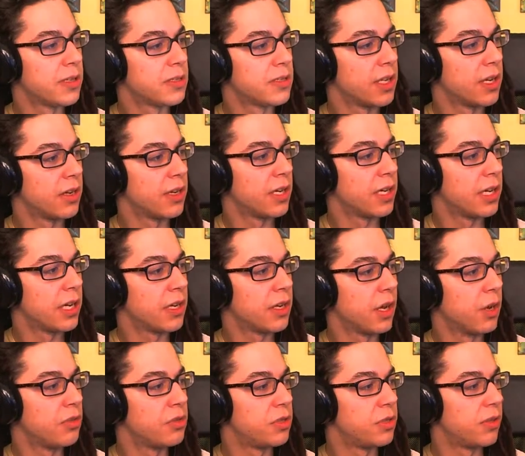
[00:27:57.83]
Is there a
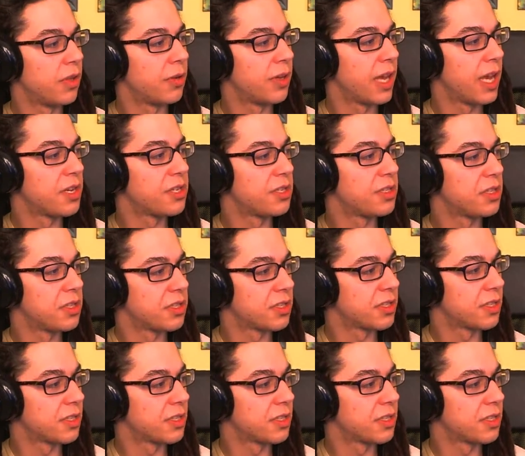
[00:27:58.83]
go-to location? Is it just the